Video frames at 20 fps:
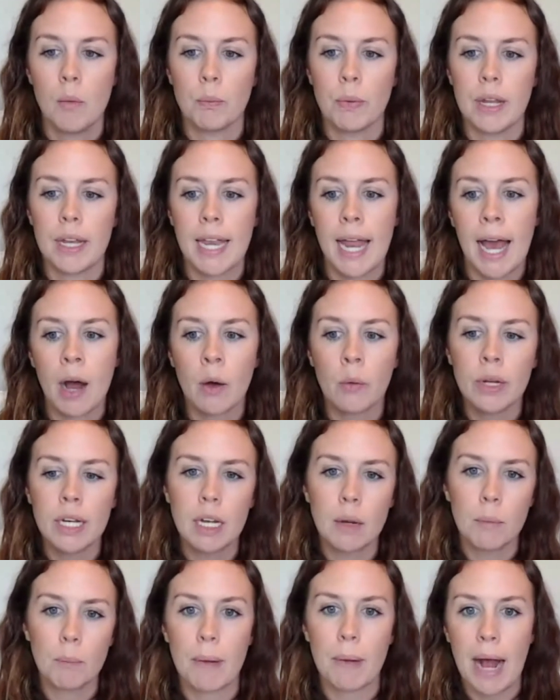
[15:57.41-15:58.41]
But now we
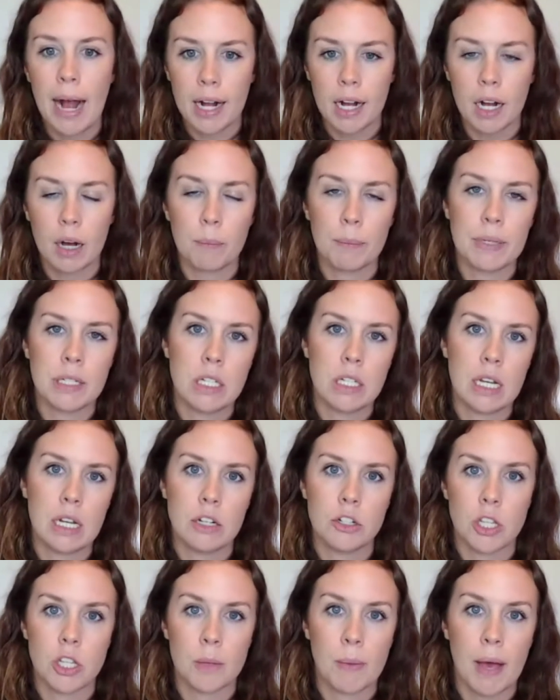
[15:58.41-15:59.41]
need to back up and
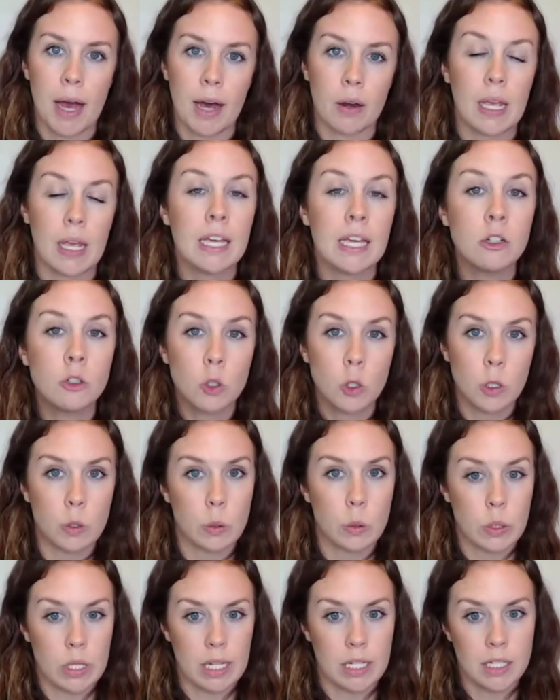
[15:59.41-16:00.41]
teach them how to
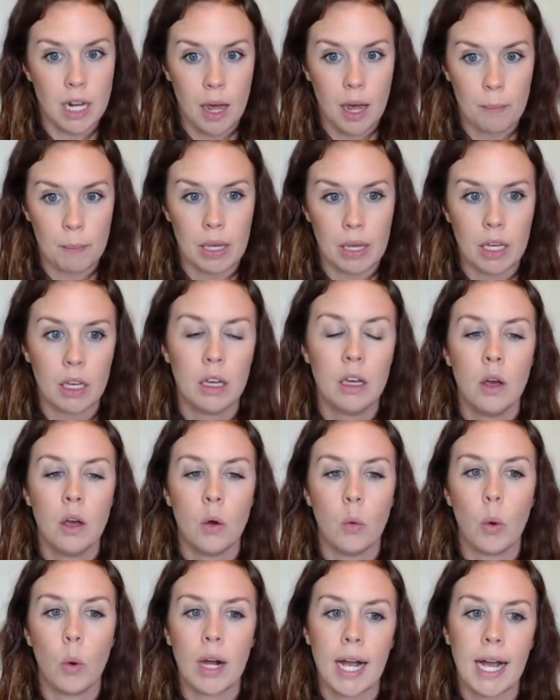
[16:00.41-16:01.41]
introduce that topic.
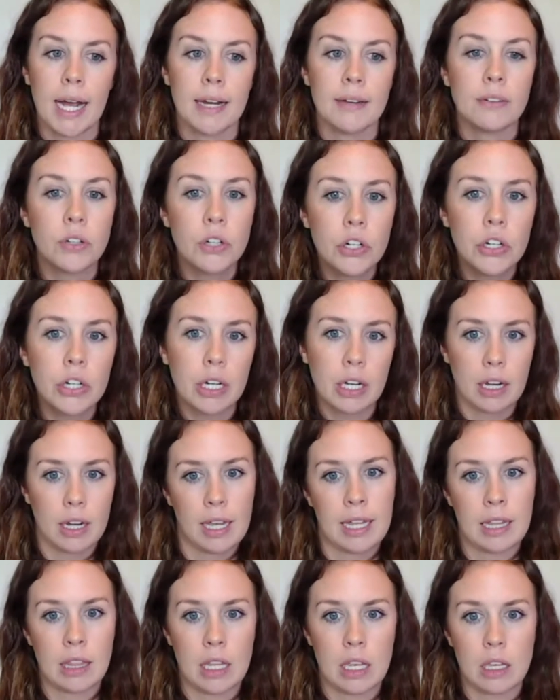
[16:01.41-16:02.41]
What kind of hook
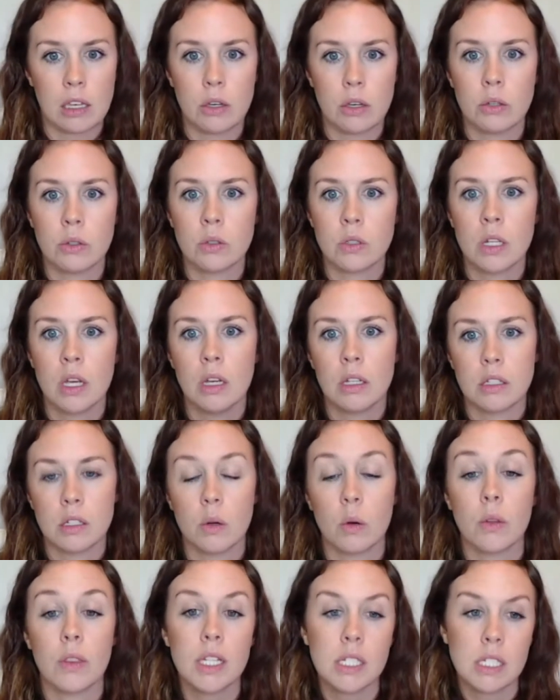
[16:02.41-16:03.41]
can they use?
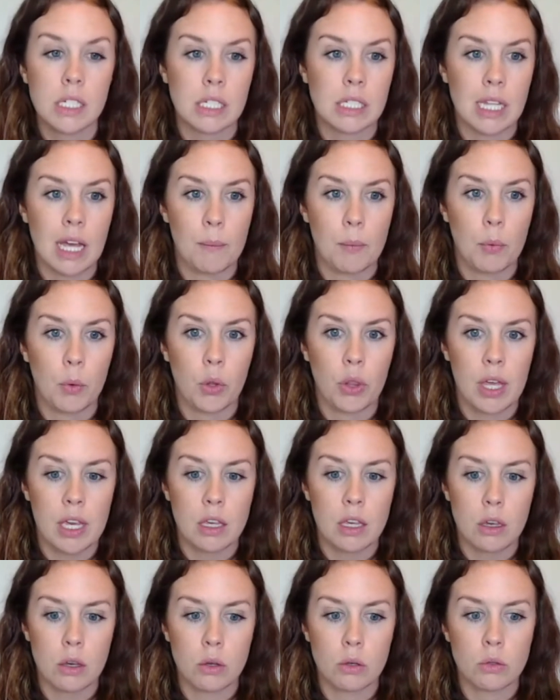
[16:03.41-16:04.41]
So in this example, they
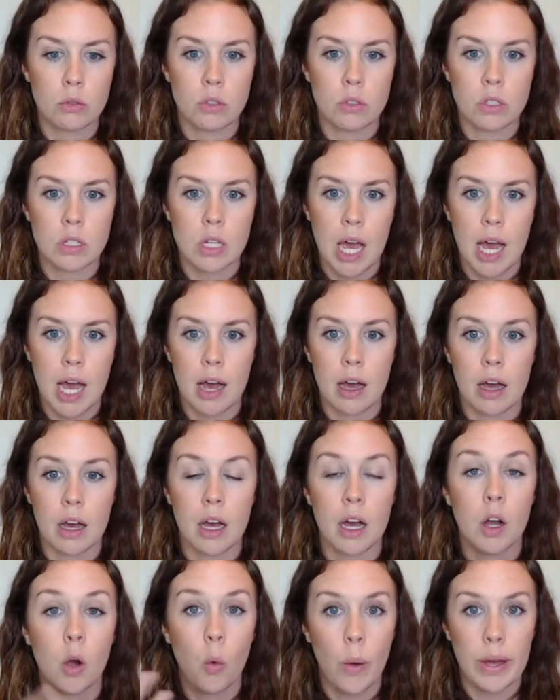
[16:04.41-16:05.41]
used
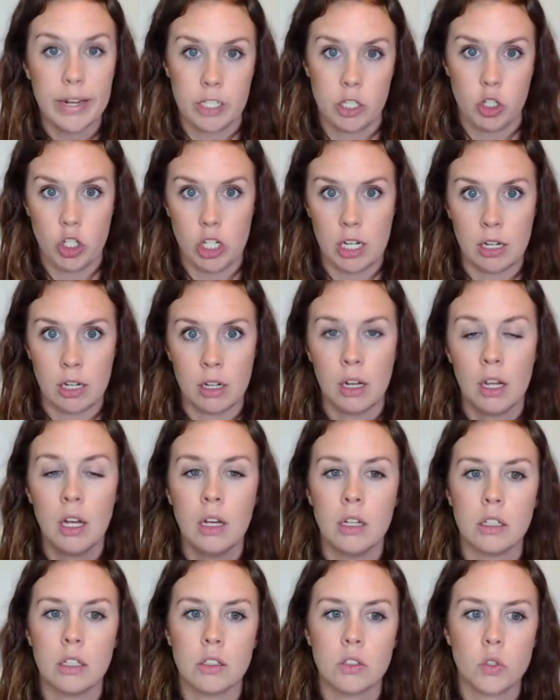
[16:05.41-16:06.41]
a question
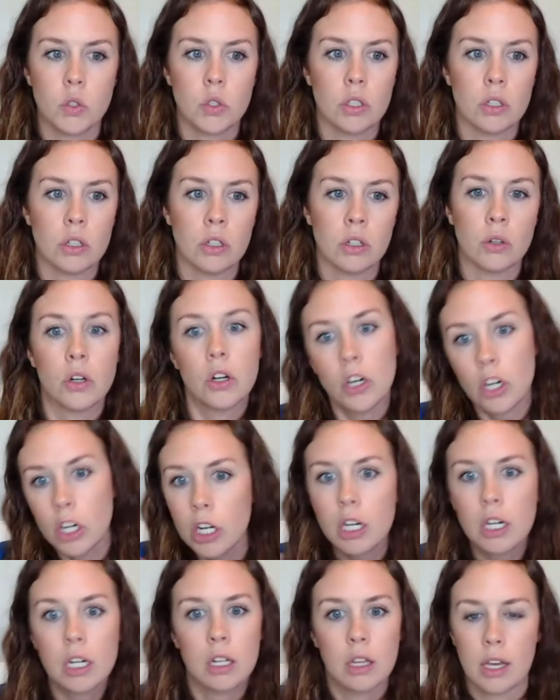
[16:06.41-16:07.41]
to
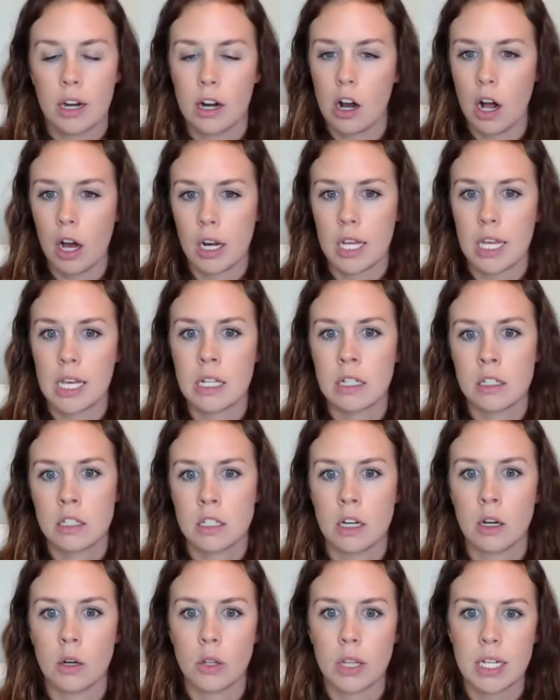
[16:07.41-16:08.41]
hook their audience.
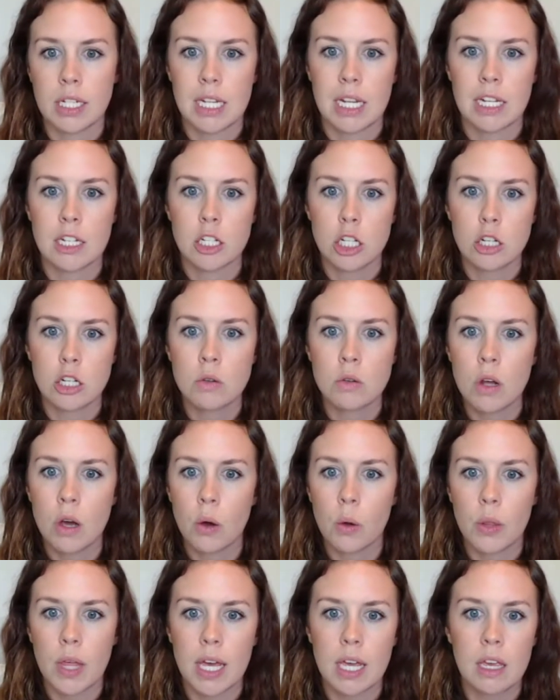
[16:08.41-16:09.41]
So they said, do you
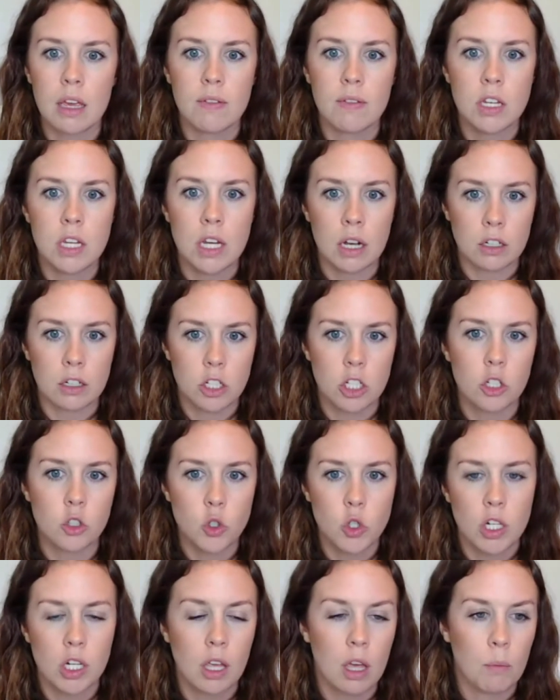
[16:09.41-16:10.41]
know that even young
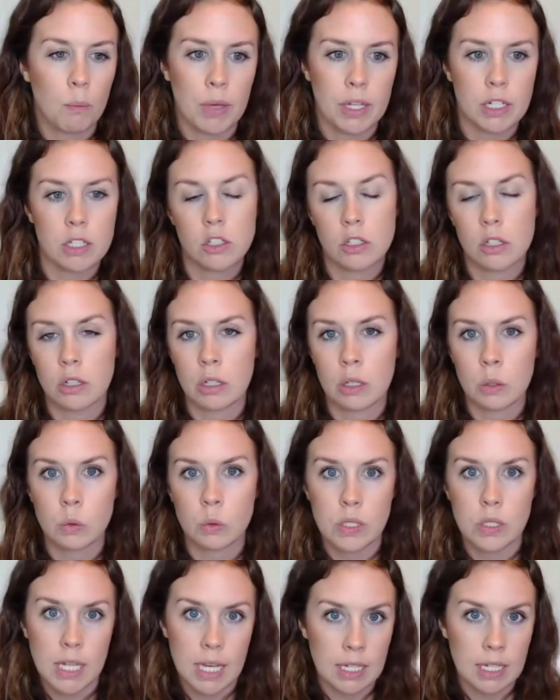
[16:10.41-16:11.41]
children can pitch their
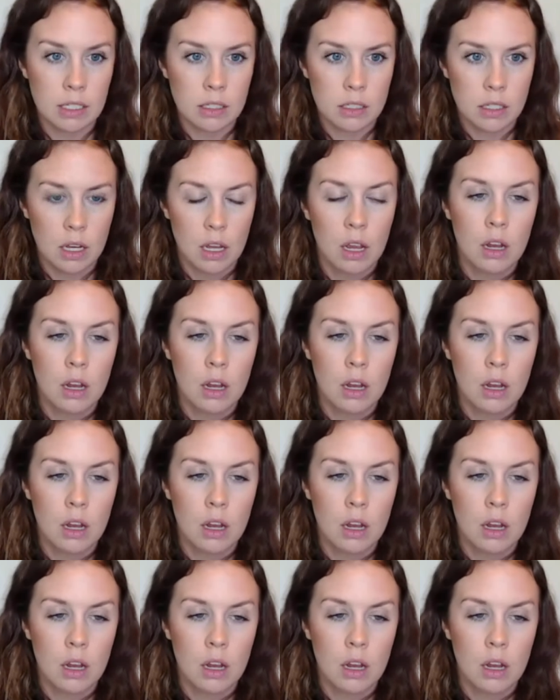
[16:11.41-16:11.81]
own tent?